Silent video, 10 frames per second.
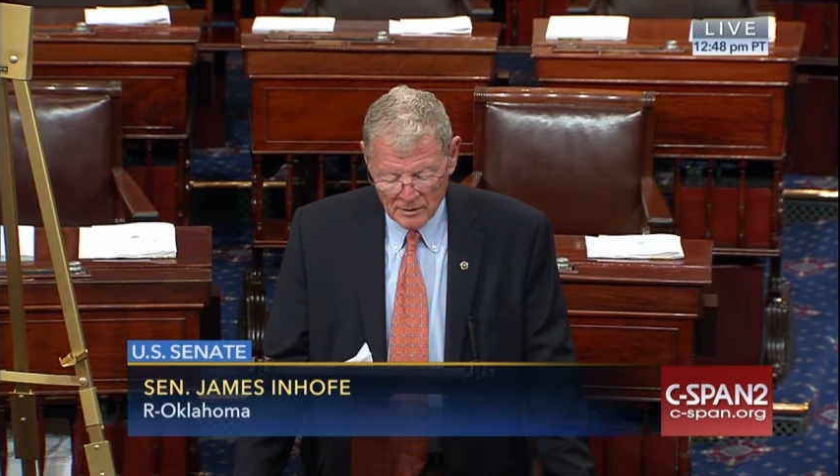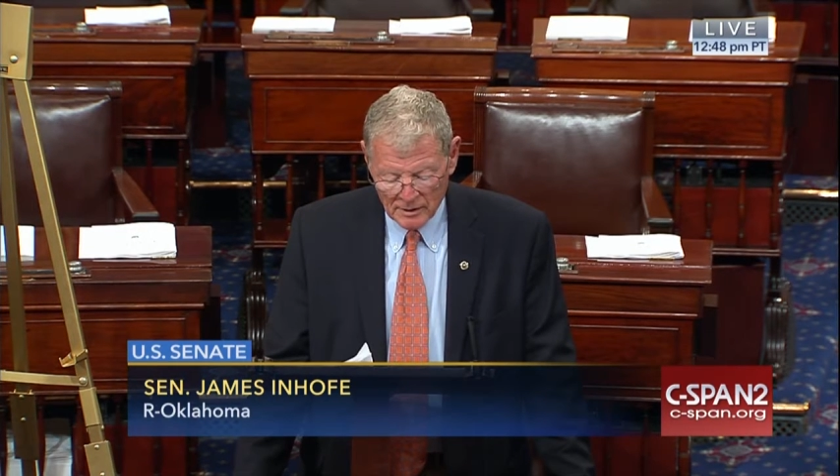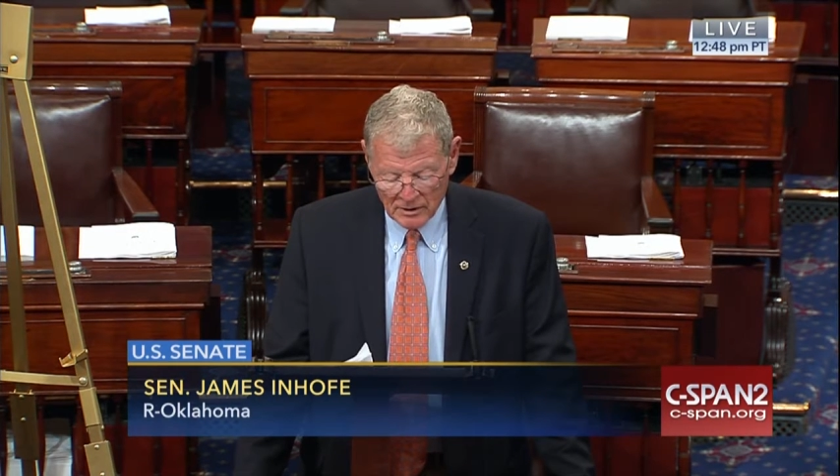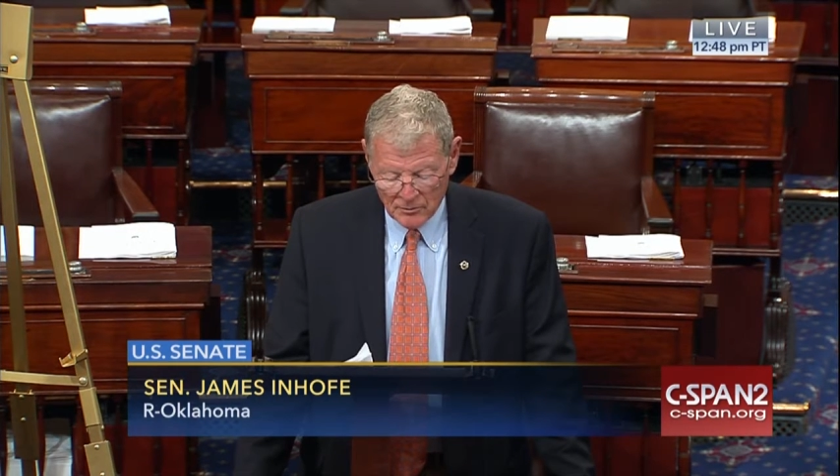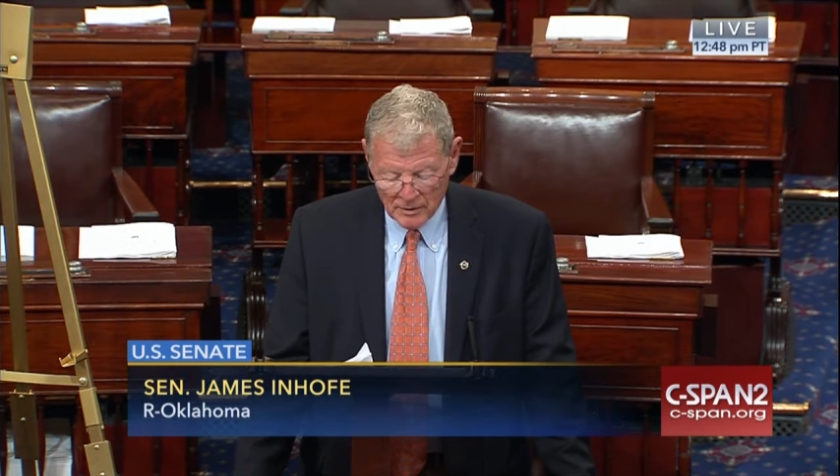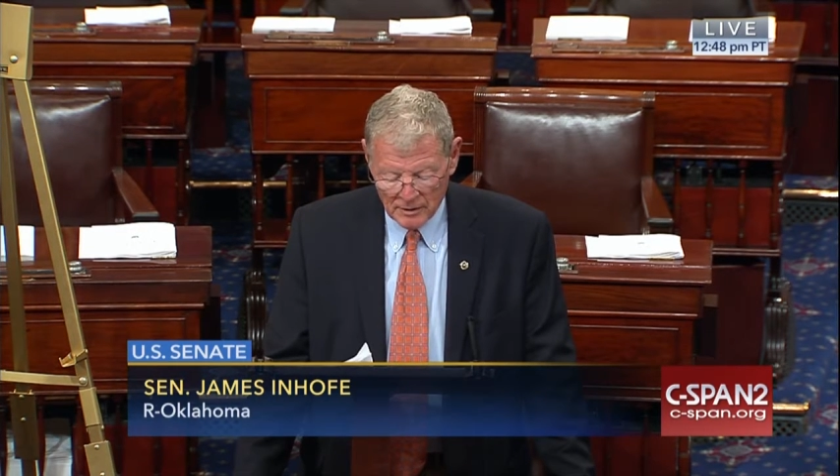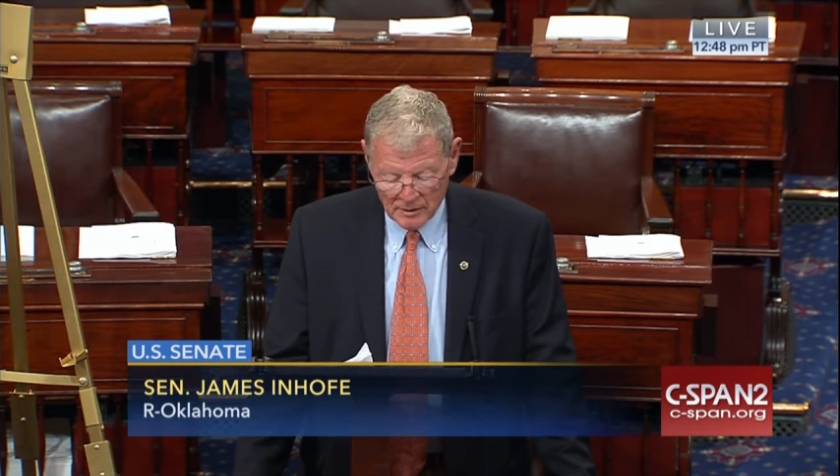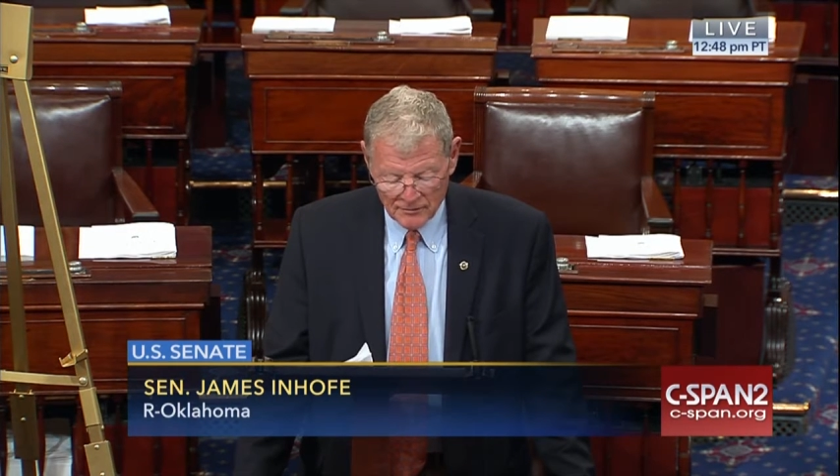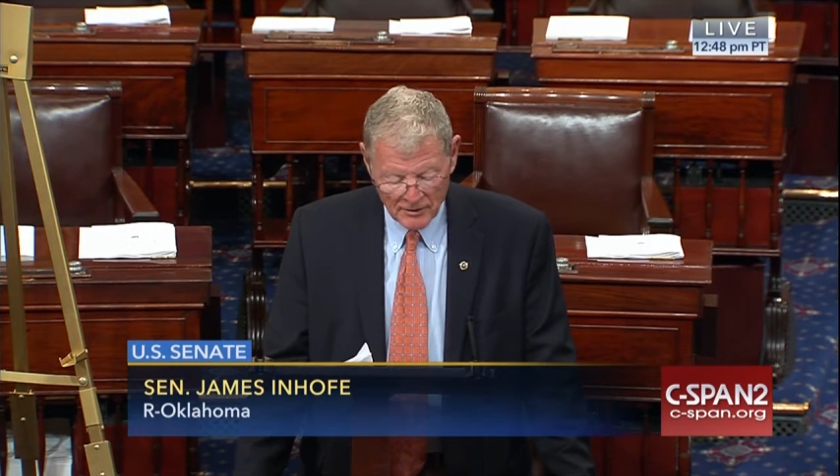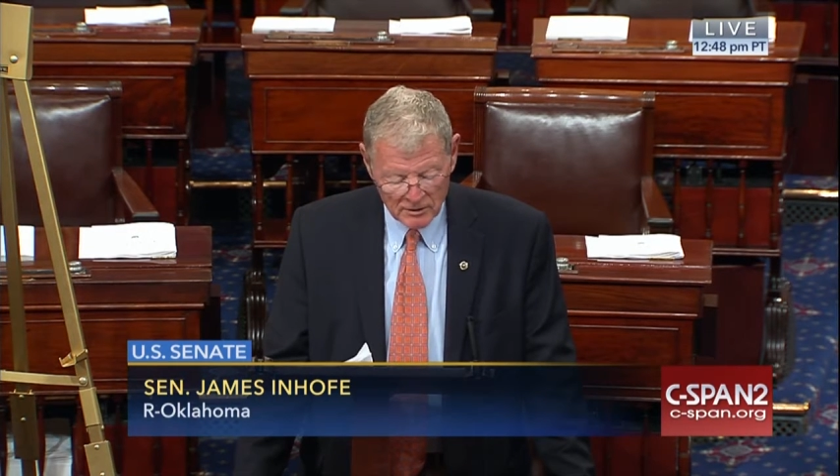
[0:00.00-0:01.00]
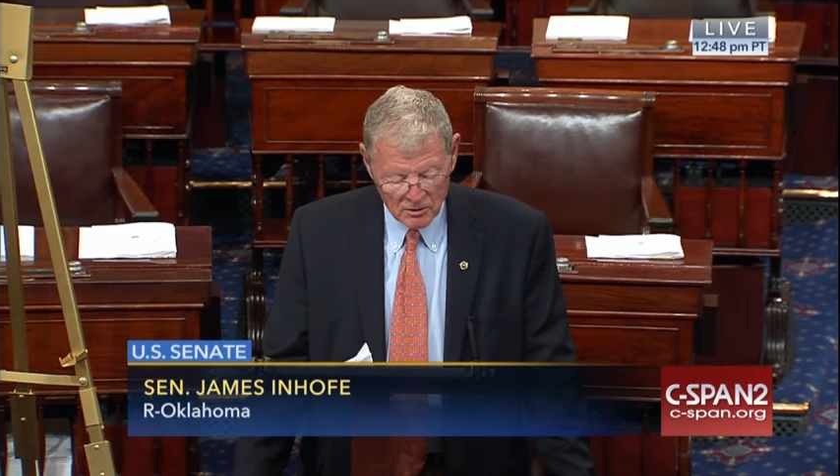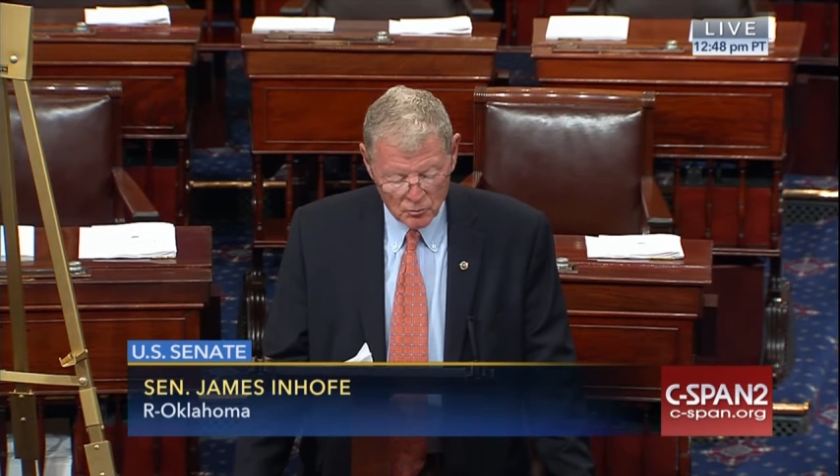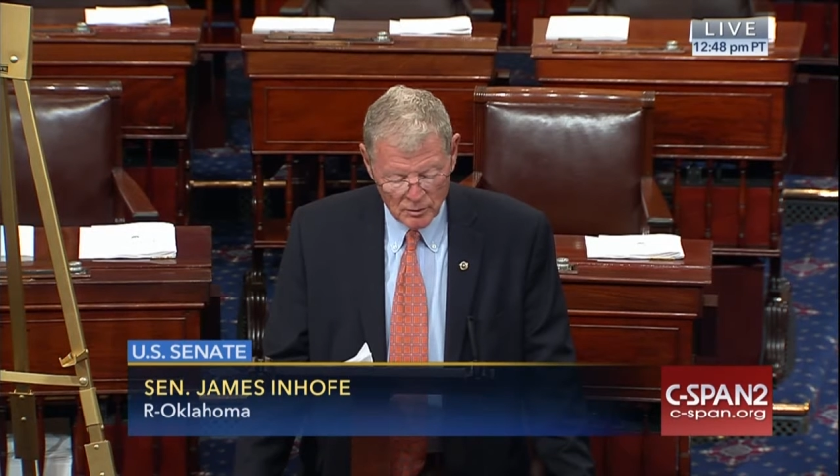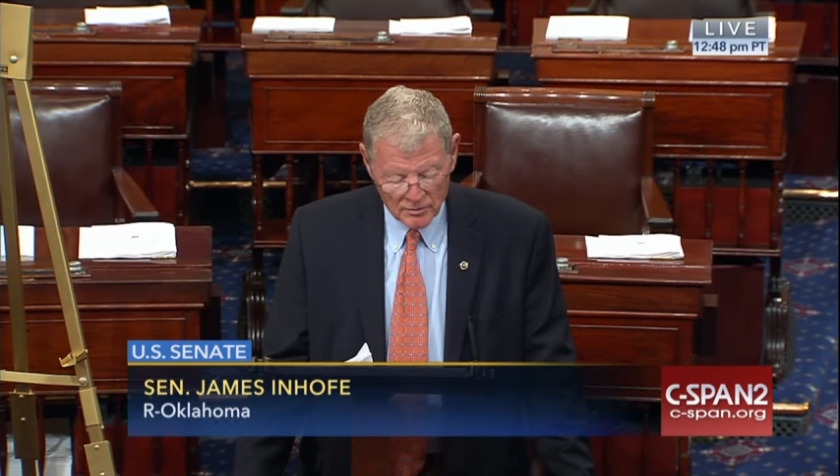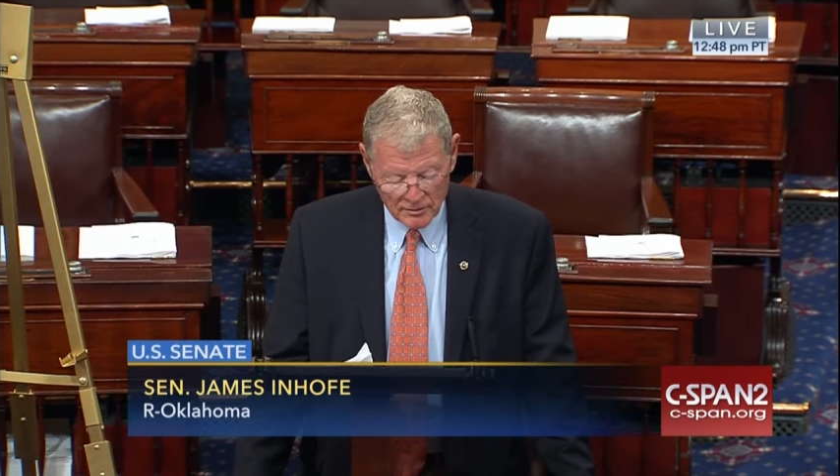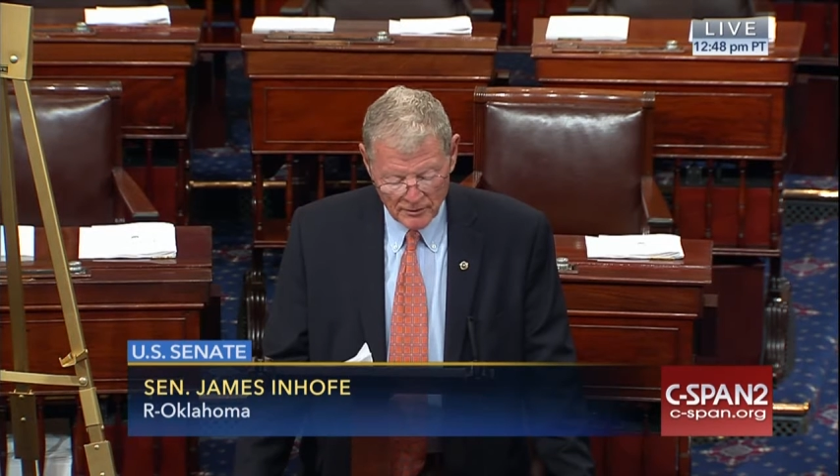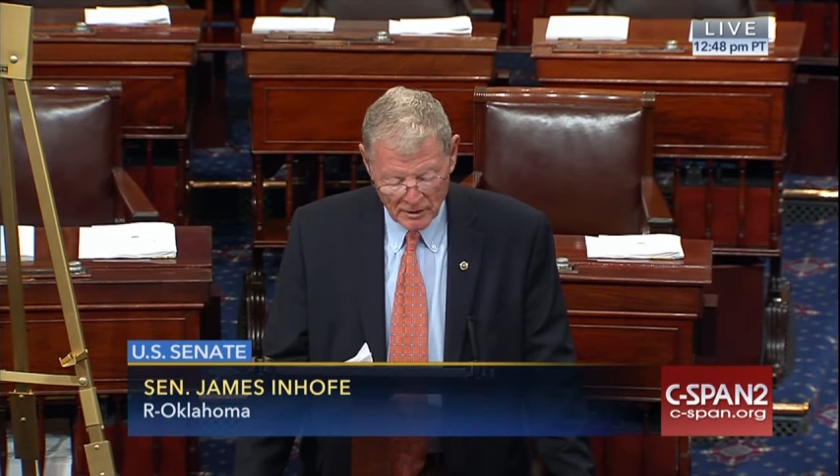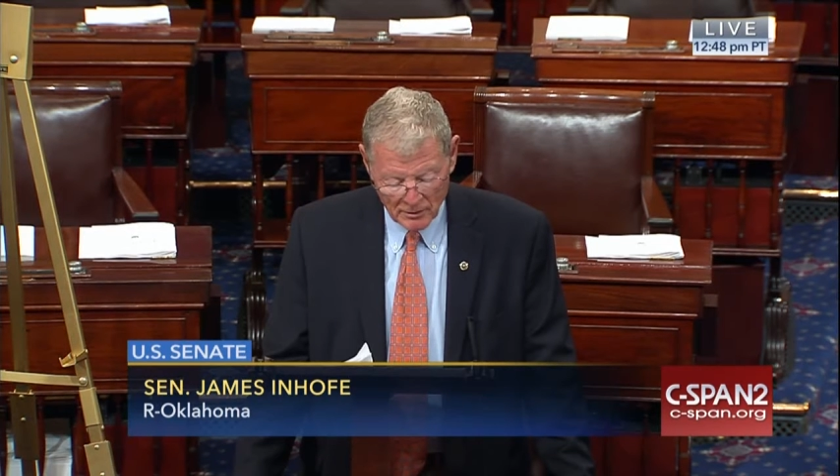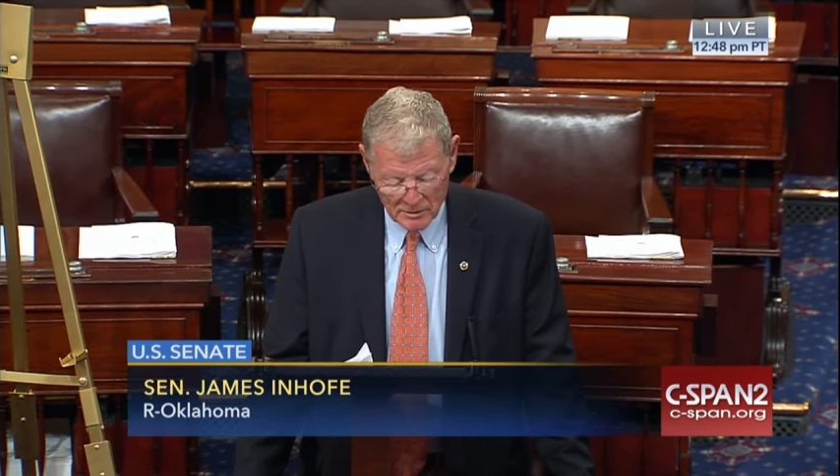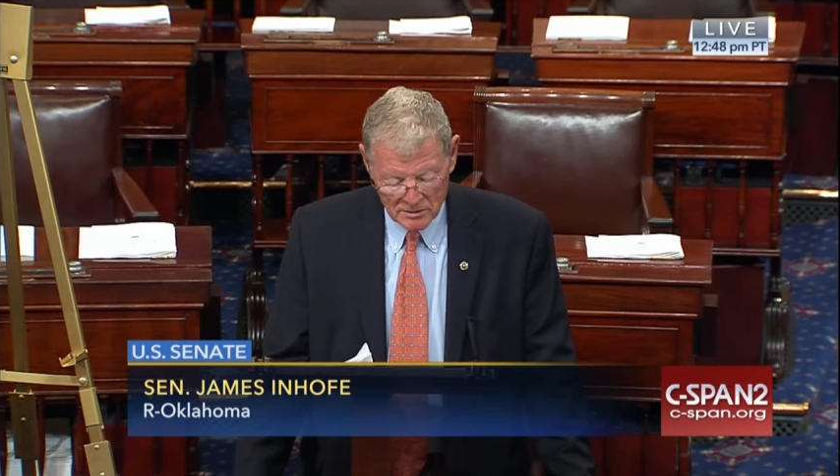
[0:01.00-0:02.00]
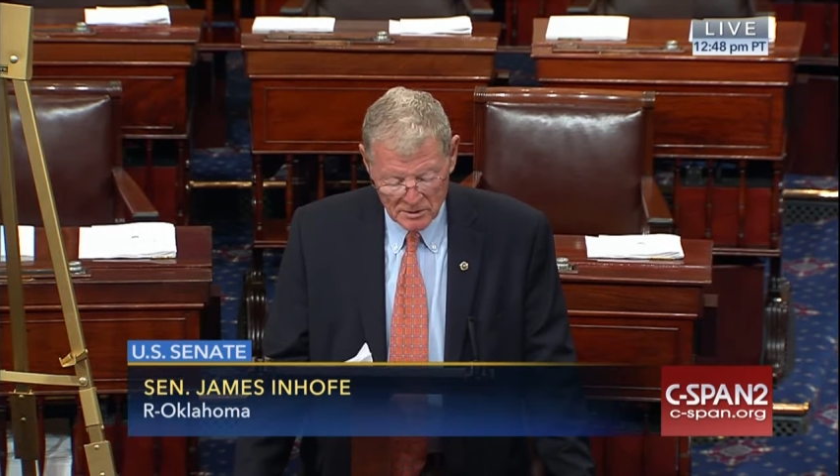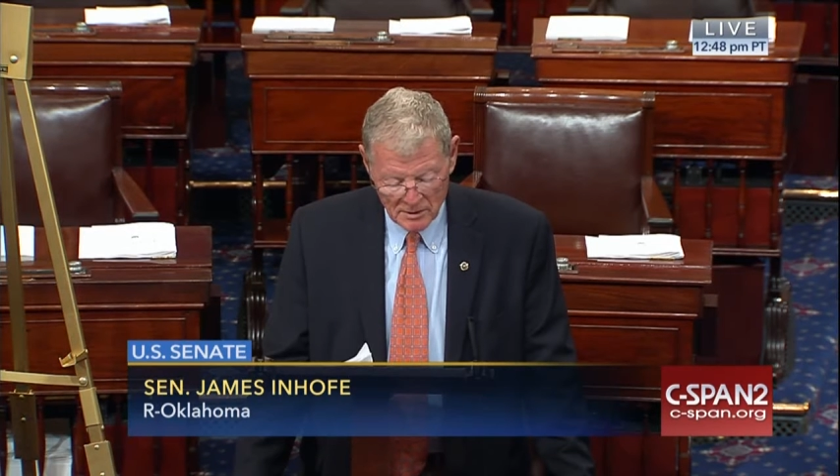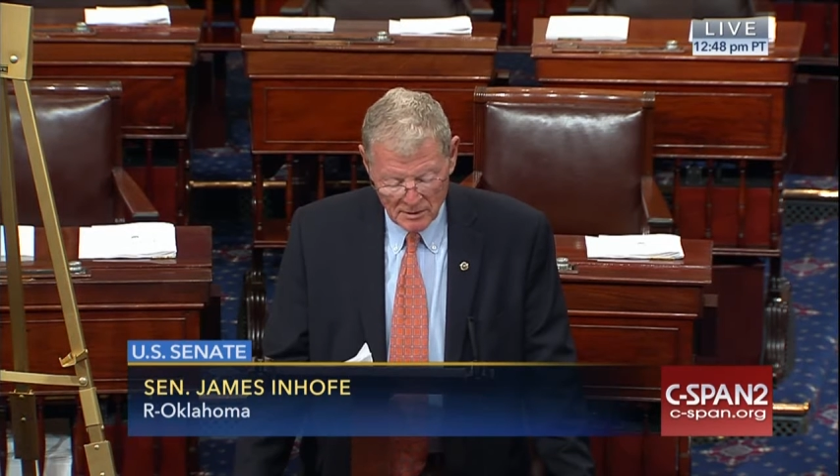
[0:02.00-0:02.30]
that have been infected with the virus.